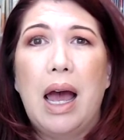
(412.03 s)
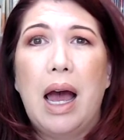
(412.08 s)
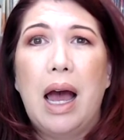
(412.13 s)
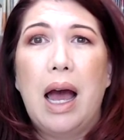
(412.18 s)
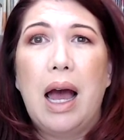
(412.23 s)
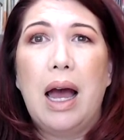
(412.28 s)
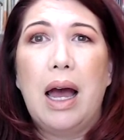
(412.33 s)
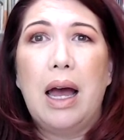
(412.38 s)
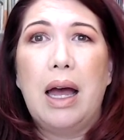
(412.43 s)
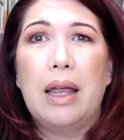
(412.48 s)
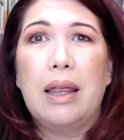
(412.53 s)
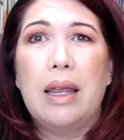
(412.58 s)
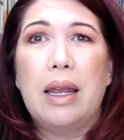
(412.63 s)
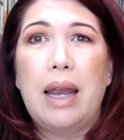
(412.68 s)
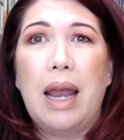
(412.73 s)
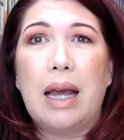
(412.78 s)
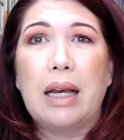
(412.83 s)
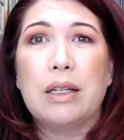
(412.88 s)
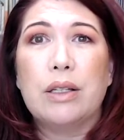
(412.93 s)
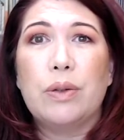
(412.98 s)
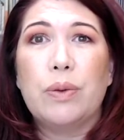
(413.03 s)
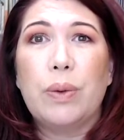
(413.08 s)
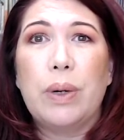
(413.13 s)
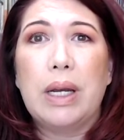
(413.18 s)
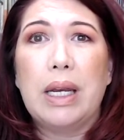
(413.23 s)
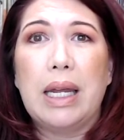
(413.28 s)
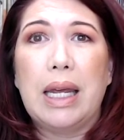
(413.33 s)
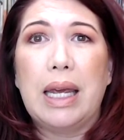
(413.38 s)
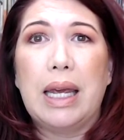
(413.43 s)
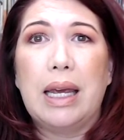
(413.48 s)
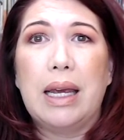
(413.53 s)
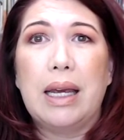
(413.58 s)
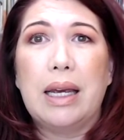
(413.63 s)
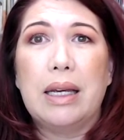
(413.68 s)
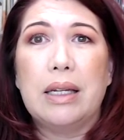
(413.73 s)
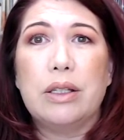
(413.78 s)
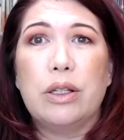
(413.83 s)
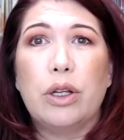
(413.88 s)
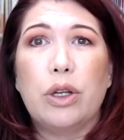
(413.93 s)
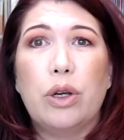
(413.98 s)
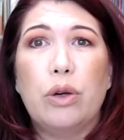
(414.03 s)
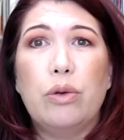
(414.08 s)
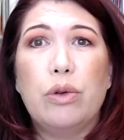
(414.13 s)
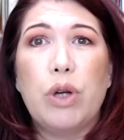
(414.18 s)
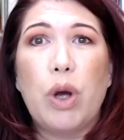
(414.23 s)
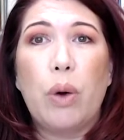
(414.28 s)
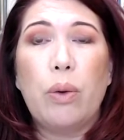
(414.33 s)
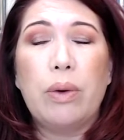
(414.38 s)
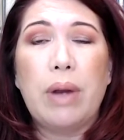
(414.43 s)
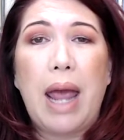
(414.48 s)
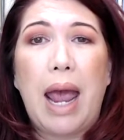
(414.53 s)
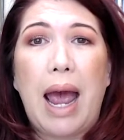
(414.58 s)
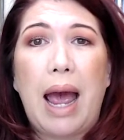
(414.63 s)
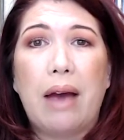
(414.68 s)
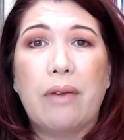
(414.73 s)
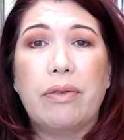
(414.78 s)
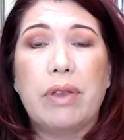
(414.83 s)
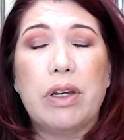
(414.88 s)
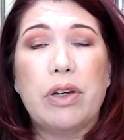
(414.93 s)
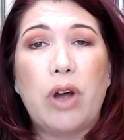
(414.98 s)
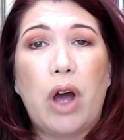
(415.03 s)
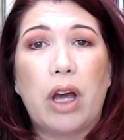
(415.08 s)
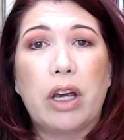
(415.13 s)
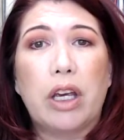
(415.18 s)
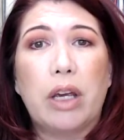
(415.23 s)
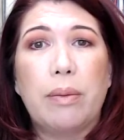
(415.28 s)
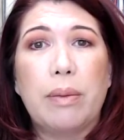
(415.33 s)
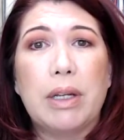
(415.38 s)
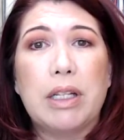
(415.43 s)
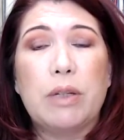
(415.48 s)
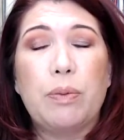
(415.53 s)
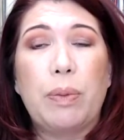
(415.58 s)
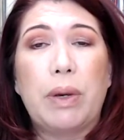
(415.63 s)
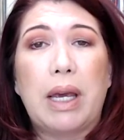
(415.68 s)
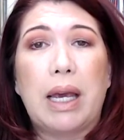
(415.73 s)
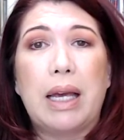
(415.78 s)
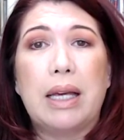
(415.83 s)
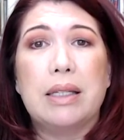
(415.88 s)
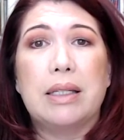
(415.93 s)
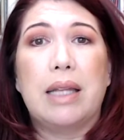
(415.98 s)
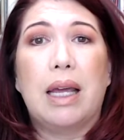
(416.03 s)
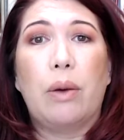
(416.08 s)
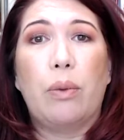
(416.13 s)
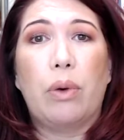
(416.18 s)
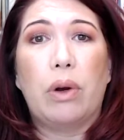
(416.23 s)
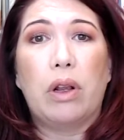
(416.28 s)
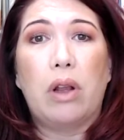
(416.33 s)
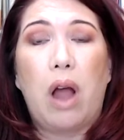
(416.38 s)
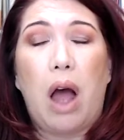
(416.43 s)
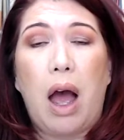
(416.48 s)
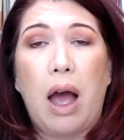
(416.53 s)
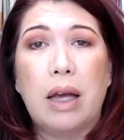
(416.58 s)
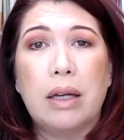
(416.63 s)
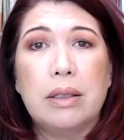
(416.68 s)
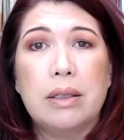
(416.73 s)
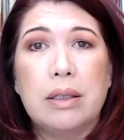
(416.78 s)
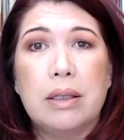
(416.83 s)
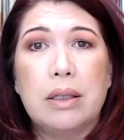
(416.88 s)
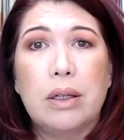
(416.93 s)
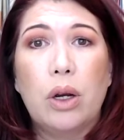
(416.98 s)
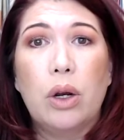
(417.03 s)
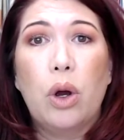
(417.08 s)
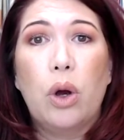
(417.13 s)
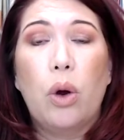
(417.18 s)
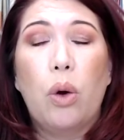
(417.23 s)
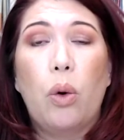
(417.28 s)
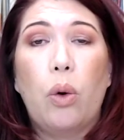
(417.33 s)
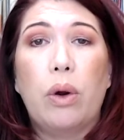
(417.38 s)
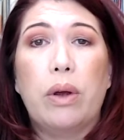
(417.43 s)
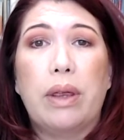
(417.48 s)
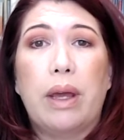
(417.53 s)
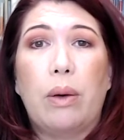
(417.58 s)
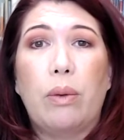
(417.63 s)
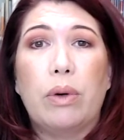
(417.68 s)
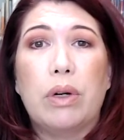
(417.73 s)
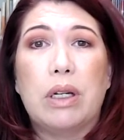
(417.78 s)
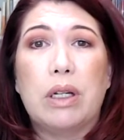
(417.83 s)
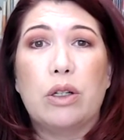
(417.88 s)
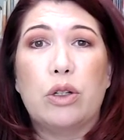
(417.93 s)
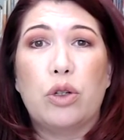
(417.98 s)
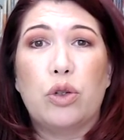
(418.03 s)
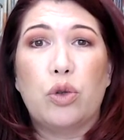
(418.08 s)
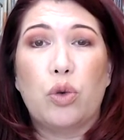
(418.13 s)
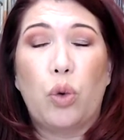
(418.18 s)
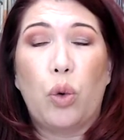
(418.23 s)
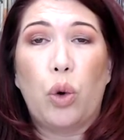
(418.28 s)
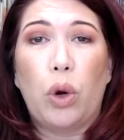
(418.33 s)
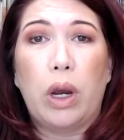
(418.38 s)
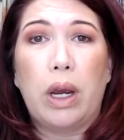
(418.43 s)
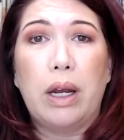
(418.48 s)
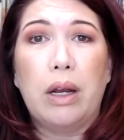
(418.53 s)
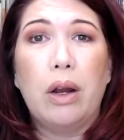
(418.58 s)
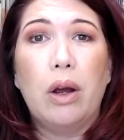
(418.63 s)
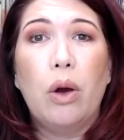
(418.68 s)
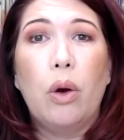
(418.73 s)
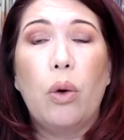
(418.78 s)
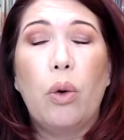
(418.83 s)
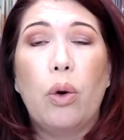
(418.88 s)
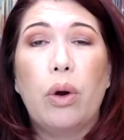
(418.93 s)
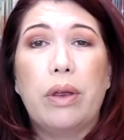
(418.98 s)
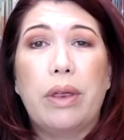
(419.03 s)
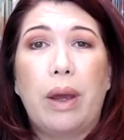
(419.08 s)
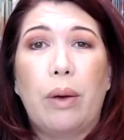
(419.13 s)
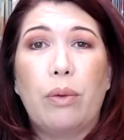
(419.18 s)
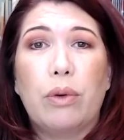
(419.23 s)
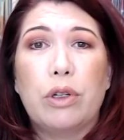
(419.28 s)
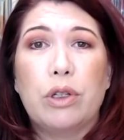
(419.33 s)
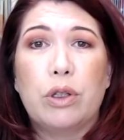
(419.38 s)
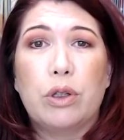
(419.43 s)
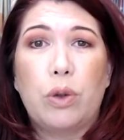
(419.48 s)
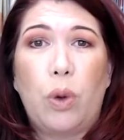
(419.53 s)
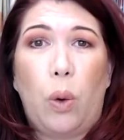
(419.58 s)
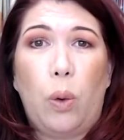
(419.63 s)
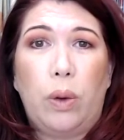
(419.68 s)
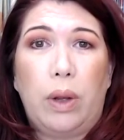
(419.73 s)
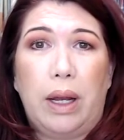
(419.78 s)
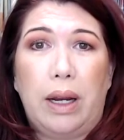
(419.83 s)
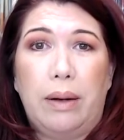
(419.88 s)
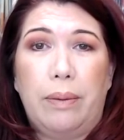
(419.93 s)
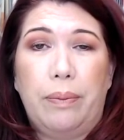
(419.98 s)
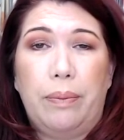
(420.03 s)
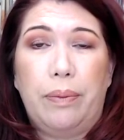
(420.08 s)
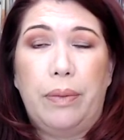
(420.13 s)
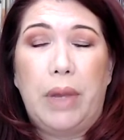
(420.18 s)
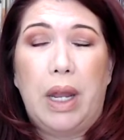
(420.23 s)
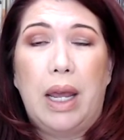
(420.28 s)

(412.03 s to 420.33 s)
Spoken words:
The next one is you don't have the documents because they were lost, or they were destroyed, or they were stolen.